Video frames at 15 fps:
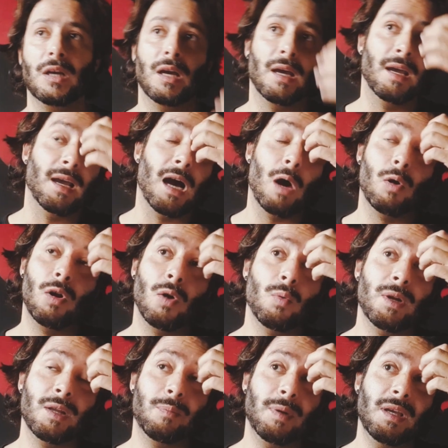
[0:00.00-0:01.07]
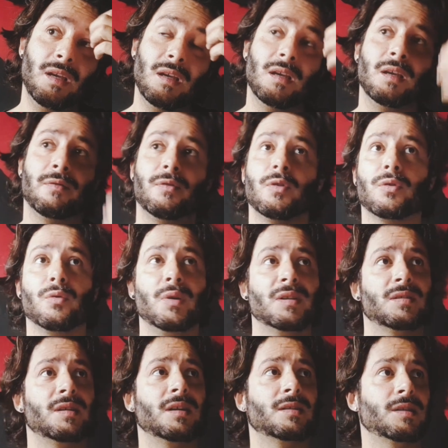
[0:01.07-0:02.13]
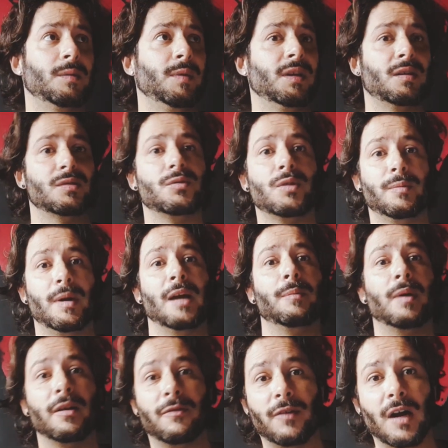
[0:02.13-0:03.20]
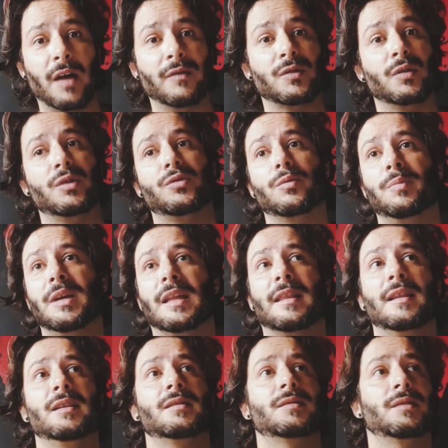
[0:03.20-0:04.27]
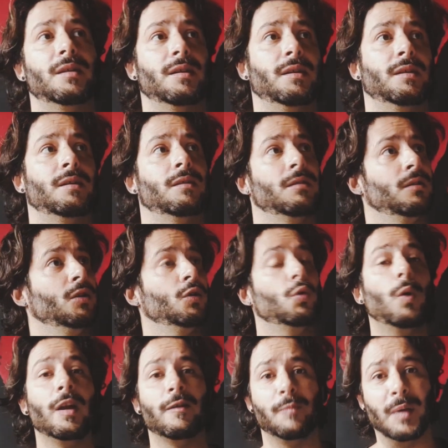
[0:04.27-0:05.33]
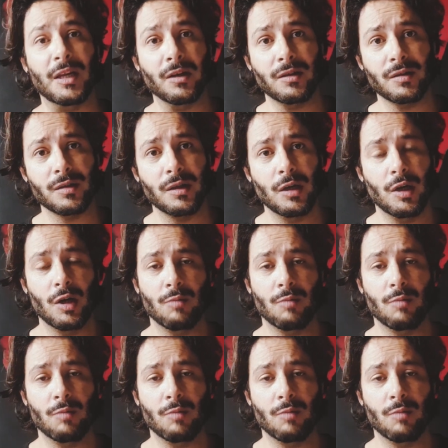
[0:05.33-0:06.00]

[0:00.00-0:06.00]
Uh, how long will it be? If you're doing sixty meters, you divide by five, so it should be at least uh, twelve minutes.